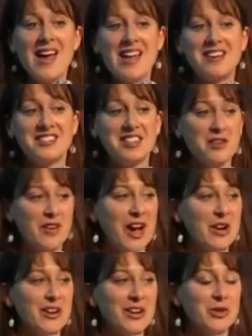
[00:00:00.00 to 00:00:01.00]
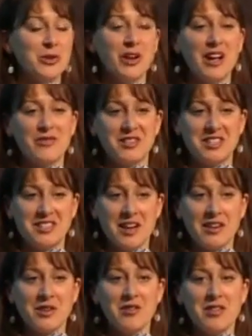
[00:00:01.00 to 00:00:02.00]
And instead of hiring a new graphic
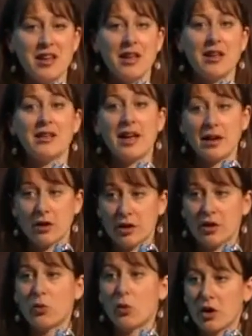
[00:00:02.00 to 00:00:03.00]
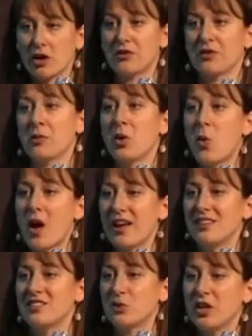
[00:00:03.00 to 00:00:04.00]
designer, they let her work from
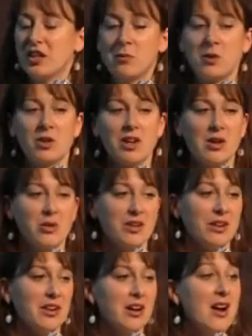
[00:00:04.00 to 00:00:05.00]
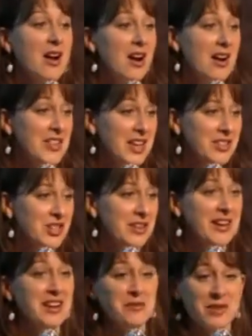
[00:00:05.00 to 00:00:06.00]
Hawaii. So we communicate with her on the
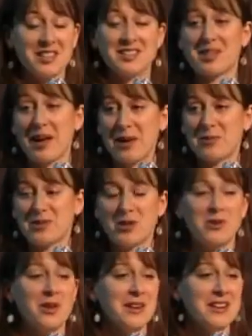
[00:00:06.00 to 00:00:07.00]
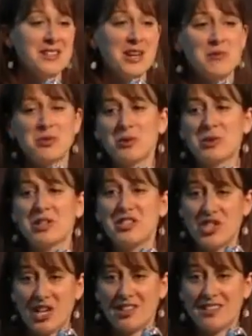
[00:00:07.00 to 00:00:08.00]
internet and via Skype. So a lot of times we're really
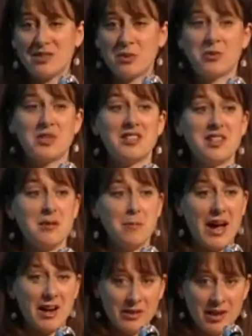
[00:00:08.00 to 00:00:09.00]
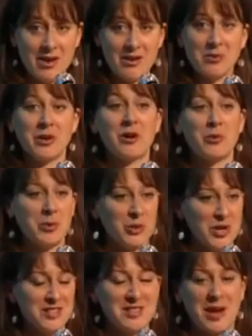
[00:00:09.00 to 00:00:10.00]
jealous when we see the background where, when
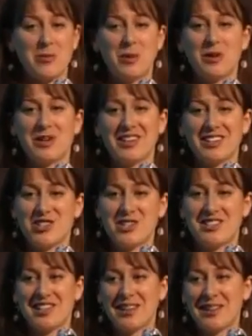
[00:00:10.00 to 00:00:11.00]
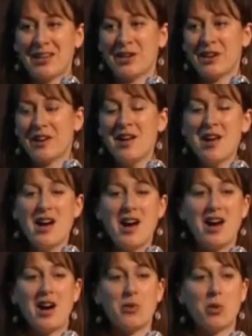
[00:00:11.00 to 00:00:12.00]
we're on Skype with her because she's sitting there in
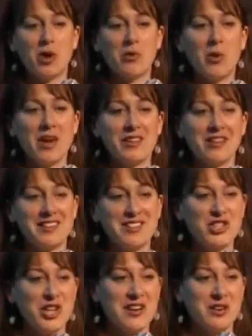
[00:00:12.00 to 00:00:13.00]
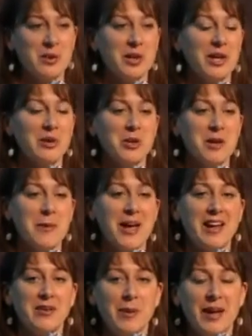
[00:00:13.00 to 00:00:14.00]
uh, warm weather and it's January in
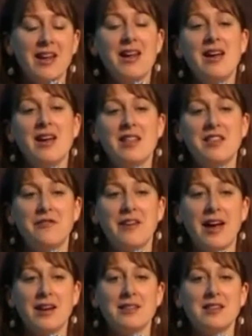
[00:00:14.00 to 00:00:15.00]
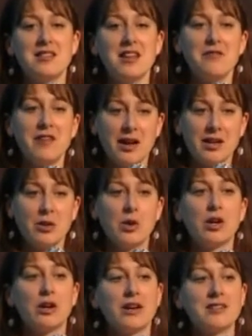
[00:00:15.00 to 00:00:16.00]
Winnipeg. But the fact that they value
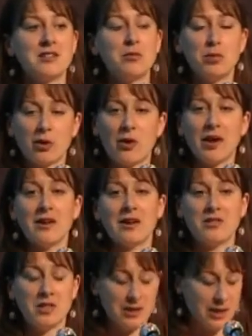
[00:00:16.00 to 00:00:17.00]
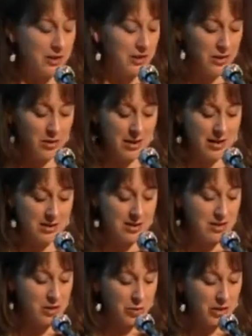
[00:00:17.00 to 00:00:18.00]
her as an employee enough to let her do that, it's
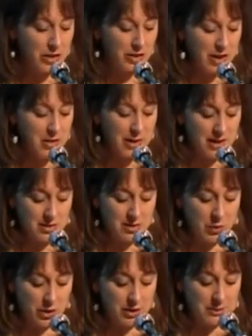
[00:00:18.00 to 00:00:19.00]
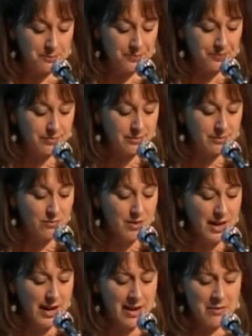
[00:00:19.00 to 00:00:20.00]
just a really great place to work.
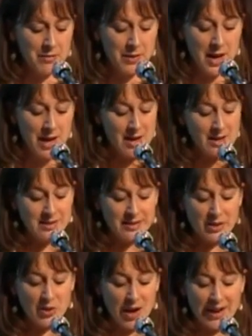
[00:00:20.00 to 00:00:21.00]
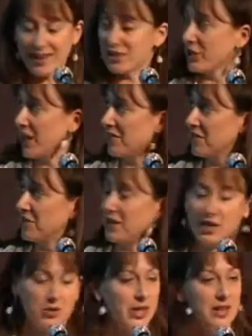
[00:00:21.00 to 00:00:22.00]
Um, so I actually have a
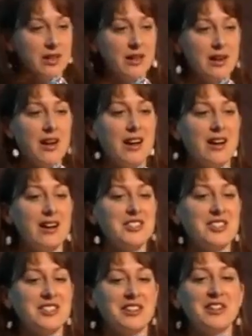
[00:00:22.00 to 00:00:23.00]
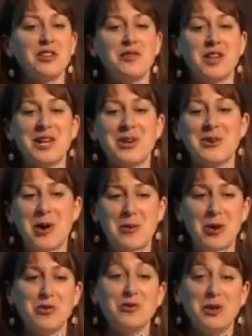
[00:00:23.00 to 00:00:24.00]
video here, uh, just a little video
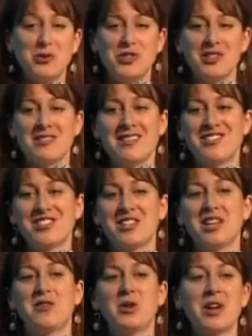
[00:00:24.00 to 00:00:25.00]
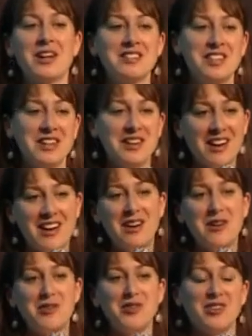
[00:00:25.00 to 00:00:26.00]
about fusion, and just to give you an idea
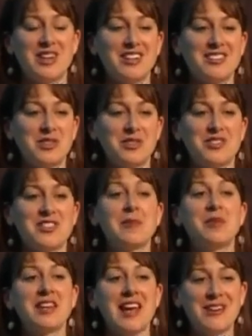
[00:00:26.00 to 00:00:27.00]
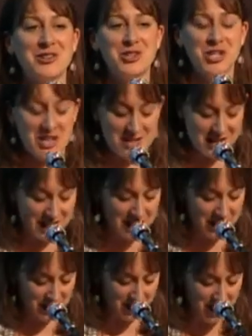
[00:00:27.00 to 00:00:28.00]
of uh, sort of some of the energy in there,
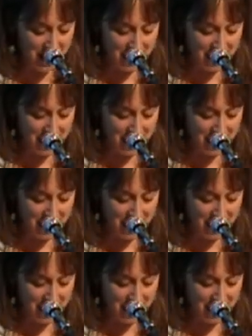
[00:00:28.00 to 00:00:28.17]
and you'll